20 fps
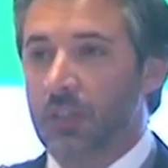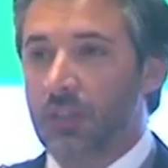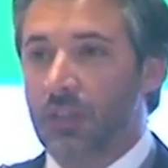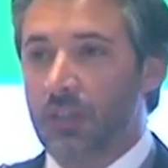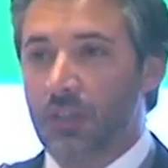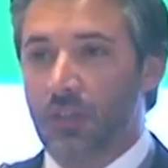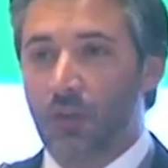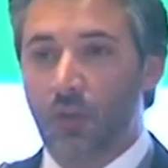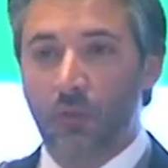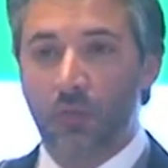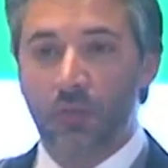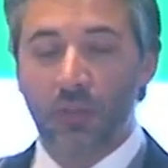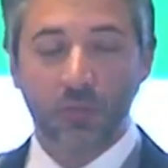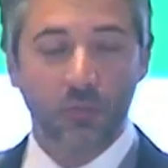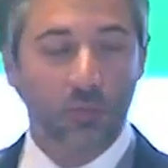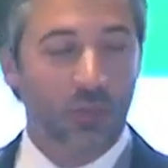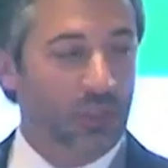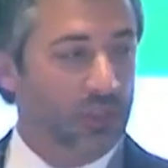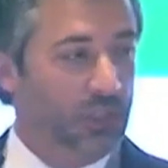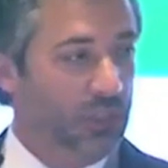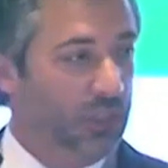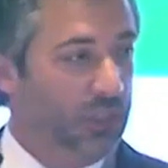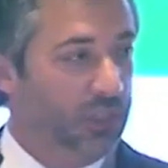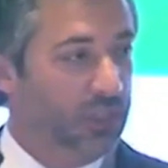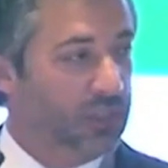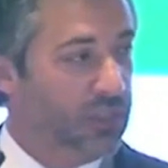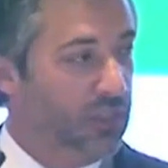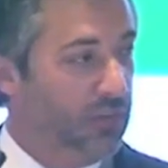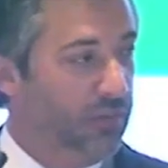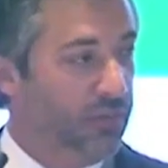and hopefully will
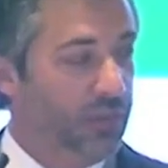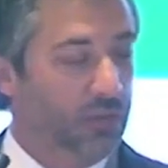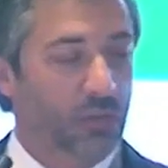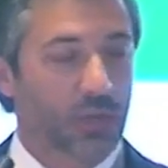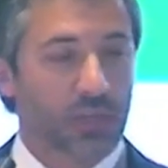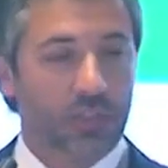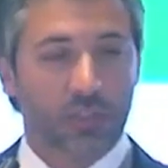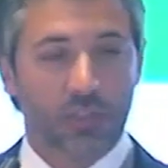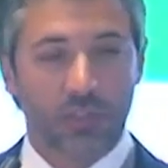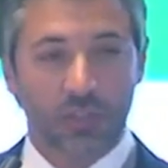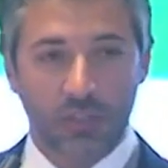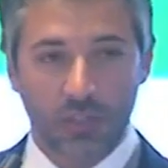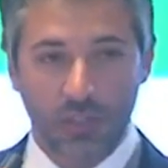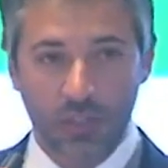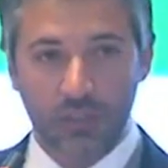clear some of the questions